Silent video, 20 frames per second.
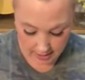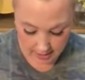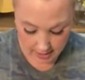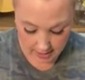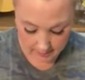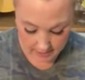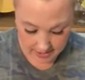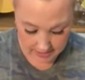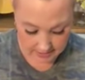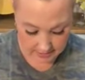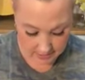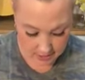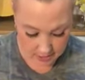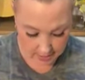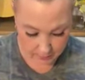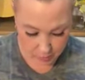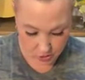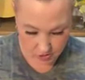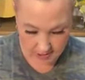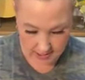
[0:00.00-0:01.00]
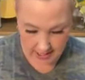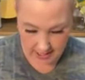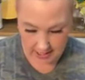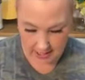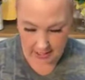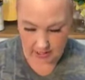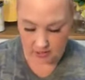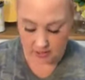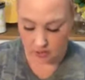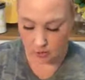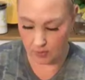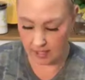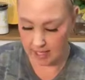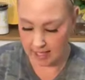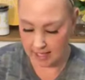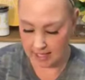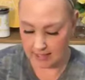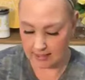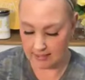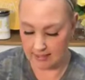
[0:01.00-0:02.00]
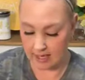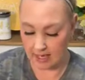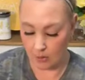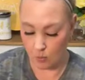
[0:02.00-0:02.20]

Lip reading: It's double-sided, so it has